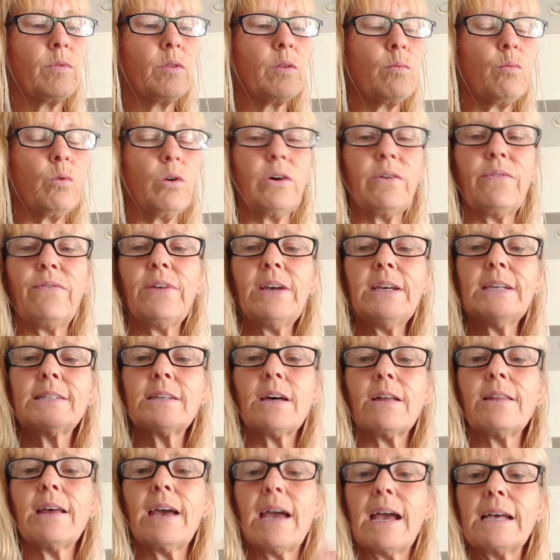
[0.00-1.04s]
will feast
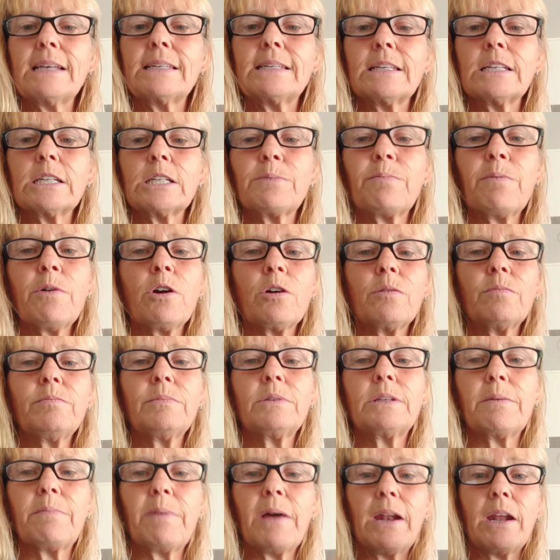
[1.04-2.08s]
on the eggs and the
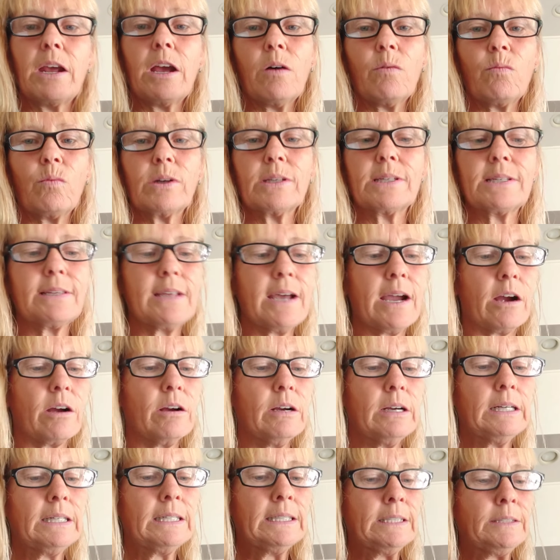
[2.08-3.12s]
sperm depending on what's there.